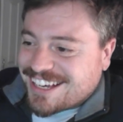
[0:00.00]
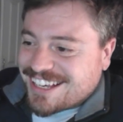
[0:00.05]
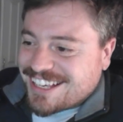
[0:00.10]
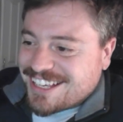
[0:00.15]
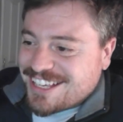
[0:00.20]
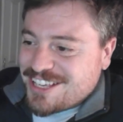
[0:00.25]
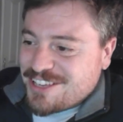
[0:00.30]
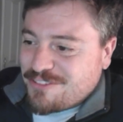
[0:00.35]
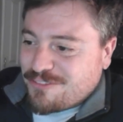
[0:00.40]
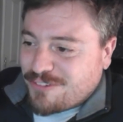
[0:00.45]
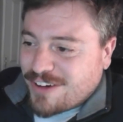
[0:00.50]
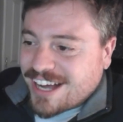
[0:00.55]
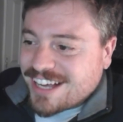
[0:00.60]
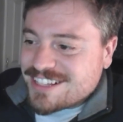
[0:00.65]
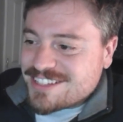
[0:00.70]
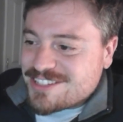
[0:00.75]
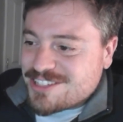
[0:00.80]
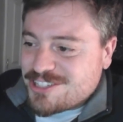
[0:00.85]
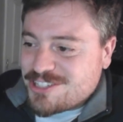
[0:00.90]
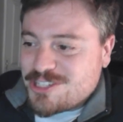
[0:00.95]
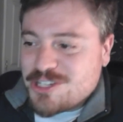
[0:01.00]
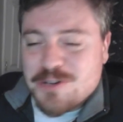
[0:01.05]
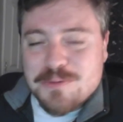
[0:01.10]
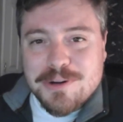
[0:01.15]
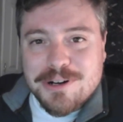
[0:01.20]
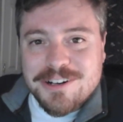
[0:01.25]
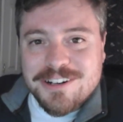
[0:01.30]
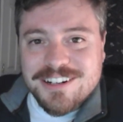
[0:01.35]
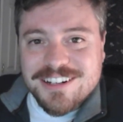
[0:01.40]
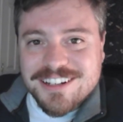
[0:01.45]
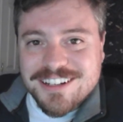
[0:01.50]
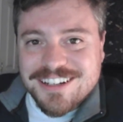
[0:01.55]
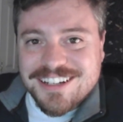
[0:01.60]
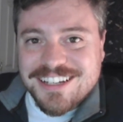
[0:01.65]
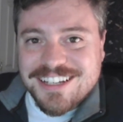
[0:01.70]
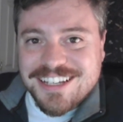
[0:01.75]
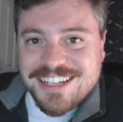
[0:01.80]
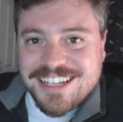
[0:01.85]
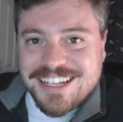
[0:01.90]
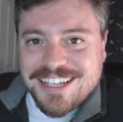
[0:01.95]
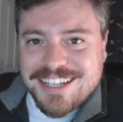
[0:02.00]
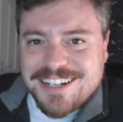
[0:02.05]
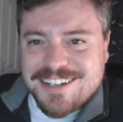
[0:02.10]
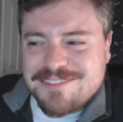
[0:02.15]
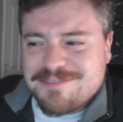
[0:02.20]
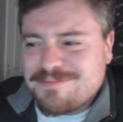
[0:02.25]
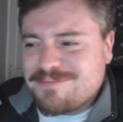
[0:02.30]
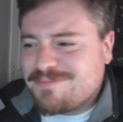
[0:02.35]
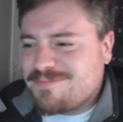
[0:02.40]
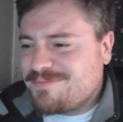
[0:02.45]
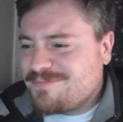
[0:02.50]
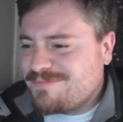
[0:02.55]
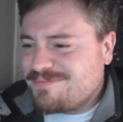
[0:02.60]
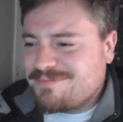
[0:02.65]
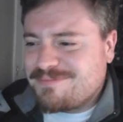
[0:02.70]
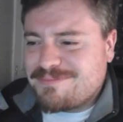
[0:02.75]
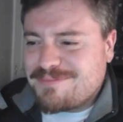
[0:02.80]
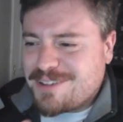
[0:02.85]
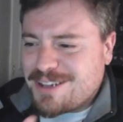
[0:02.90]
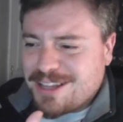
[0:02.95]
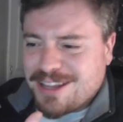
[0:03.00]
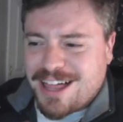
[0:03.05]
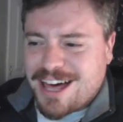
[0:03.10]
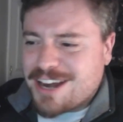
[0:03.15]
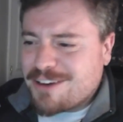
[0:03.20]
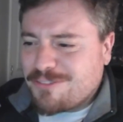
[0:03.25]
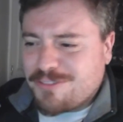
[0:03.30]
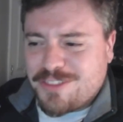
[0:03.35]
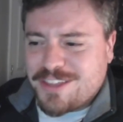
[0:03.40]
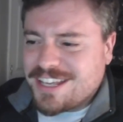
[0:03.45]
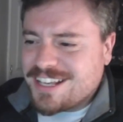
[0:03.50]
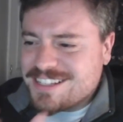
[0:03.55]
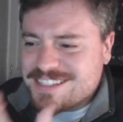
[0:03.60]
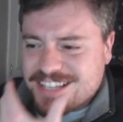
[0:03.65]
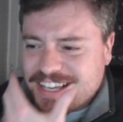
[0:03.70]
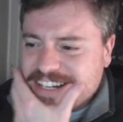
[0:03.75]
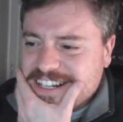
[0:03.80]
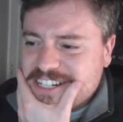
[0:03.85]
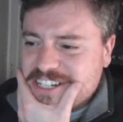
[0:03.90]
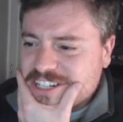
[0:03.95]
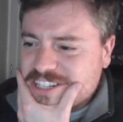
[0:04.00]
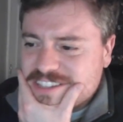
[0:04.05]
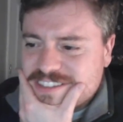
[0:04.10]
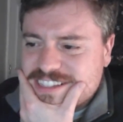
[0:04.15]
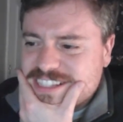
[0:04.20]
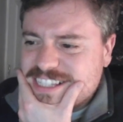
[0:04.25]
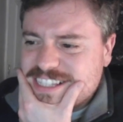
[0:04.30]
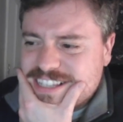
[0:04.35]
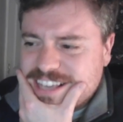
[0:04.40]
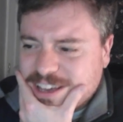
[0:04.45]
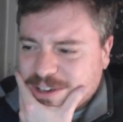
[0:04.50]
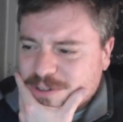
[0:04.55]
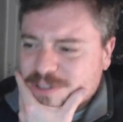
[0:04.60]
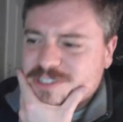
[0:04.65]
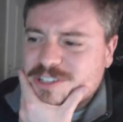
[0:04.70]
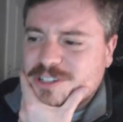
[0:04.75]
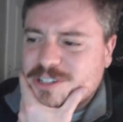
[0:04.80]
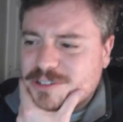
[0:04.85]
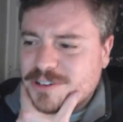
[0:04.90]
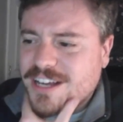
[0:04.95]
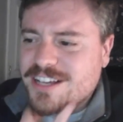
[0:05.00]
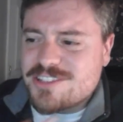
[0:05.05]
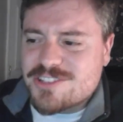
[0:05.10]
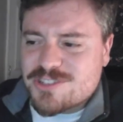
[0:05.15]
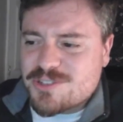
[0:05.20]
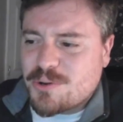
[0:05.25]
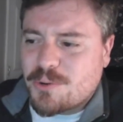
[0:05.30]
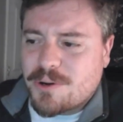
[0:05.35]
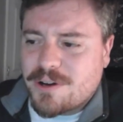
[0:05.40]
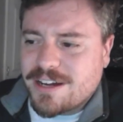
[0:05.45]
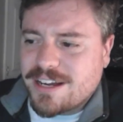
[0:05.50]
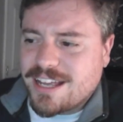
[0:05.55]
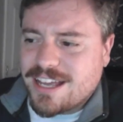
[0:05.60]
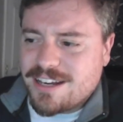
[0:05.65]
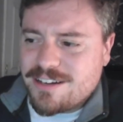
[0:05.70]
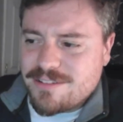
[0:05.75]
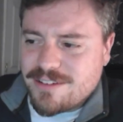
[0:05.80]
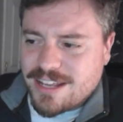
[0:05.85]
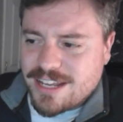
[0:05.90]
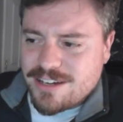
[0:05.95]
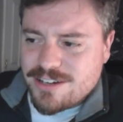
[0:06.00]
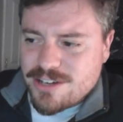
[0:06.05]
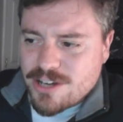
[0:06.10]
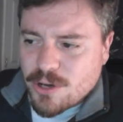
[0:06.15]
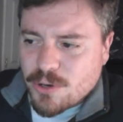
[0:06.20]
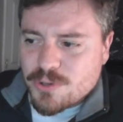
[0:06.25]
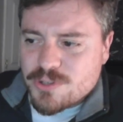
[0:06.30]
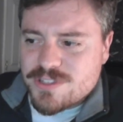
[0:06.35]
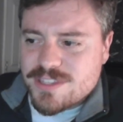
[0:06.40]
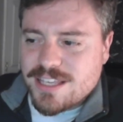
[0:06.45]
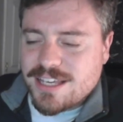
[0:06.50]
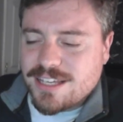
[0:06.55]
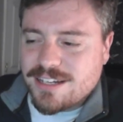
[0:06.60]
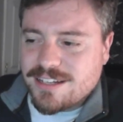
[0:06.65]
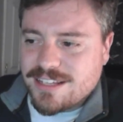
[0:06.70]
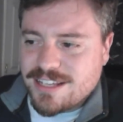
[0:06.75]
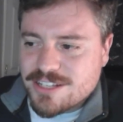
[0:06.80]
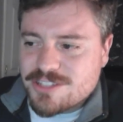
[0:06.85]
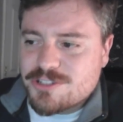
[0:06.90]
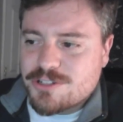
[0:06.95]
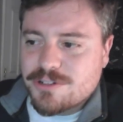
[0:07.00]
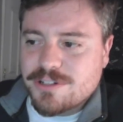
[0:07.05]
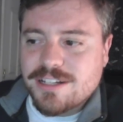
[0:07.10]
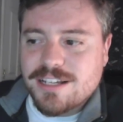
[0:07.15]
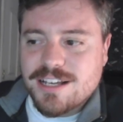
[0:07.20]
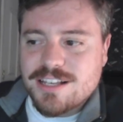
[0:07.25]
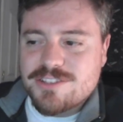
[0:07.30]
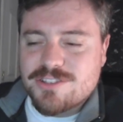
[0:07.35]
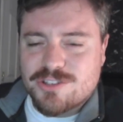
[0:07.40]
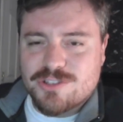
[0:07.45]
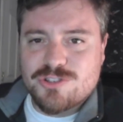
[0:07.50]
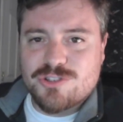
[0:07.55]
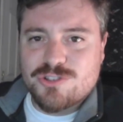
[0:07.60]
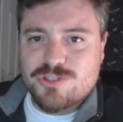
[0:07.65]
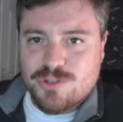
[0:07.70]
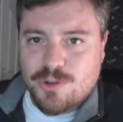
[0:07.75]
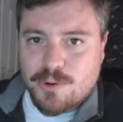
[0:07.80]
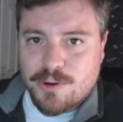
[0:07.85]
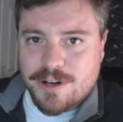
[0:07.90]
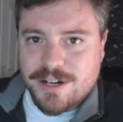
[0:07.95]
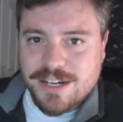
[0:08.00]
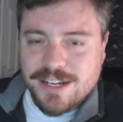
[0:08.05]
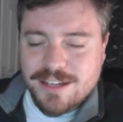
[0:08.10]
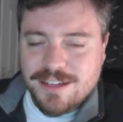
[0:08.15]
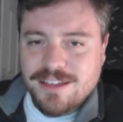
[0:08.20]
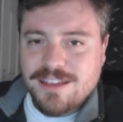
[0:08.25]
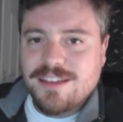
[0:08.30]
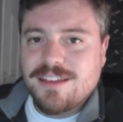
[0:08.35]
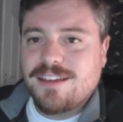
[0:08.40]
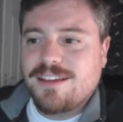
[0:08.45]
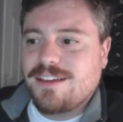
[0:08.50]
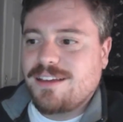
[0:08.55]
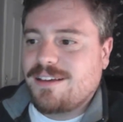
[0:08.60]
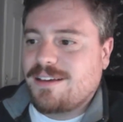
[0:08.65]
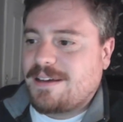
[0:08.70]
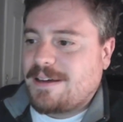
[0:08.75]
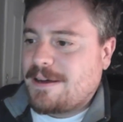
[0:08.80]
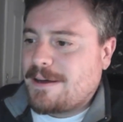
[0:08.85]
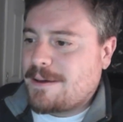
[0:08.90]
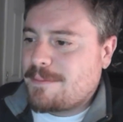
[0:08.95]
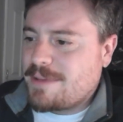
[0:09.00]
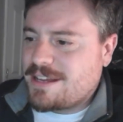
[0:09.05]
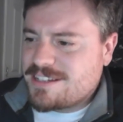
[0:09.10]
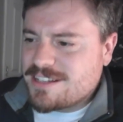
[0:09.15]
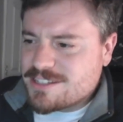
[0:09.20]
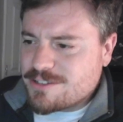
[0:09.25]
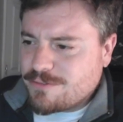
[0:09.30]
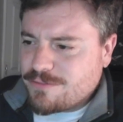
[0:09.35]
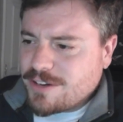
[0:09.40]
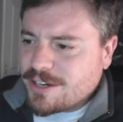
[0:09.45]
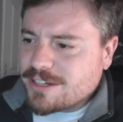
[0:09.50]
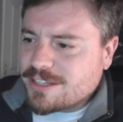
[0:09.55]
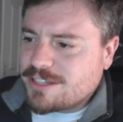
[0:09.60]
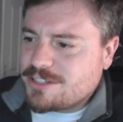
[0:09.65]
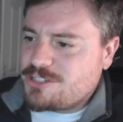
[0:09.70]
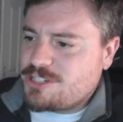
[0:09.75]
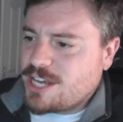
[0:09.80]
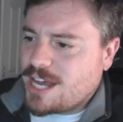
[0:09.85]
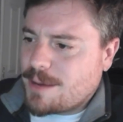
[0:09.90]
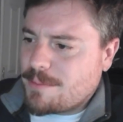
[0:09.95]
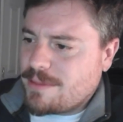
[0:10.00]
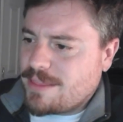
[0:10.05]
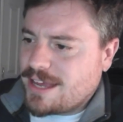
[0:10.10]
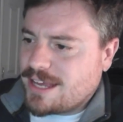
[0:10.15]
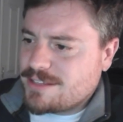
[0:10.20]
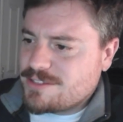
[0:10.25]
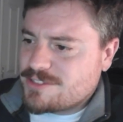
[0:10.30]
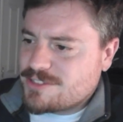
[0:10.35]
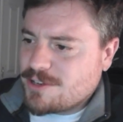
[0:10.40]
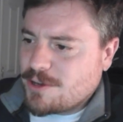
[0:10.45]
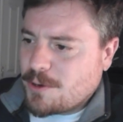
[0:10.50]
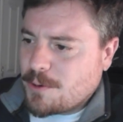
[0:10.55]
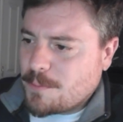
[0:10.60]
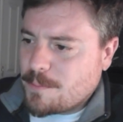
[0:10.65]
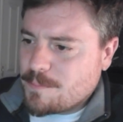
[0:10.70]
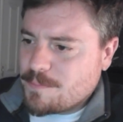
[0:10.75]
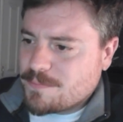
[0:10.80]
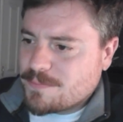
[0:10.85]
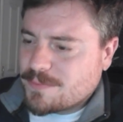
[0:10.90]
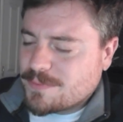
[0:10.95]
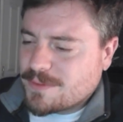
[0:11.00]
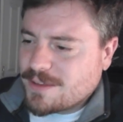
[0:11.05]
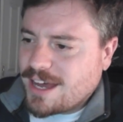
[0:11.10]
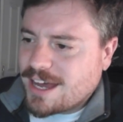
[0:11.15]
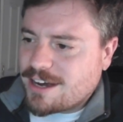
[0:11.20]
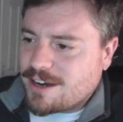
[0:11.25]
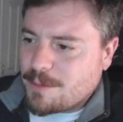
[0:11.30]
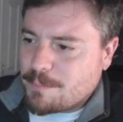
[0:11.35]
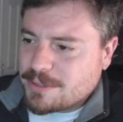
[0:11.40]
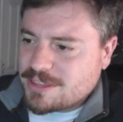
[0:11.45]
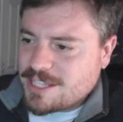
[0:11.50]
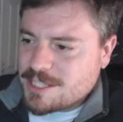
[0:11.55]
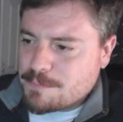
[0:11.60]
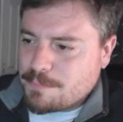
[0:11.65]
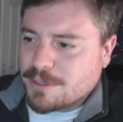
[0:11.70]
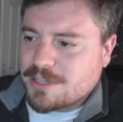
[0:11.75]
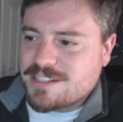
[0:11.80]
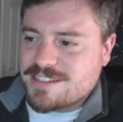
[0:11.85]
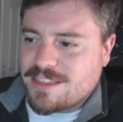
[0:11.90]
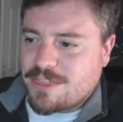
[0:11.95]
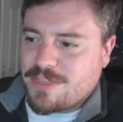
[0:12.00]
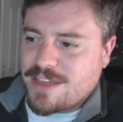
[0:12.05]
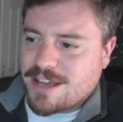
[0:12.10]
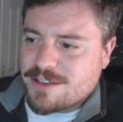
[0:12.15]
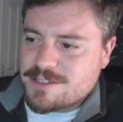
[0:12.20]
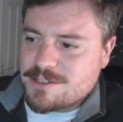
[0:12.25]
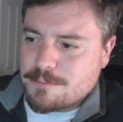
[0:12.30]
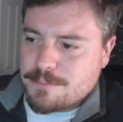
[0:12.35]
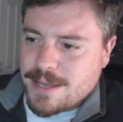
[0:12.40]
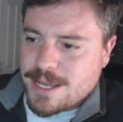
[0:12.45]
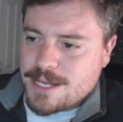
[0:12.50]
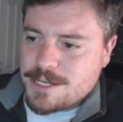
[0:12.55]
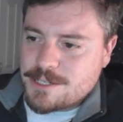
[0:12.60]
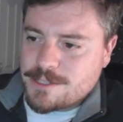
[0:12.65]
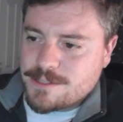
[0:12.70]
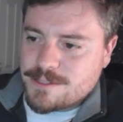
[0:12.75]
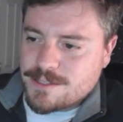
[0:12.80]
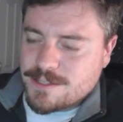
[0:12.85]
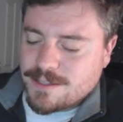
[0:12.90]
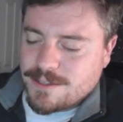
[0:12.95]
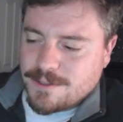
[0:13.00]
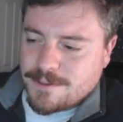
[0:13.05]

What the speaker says: He finds humor in a lot of things, and he just tells a great story and knows that history is a story, and does a very good job of that. So I don't know, but this book is 1,000 pages.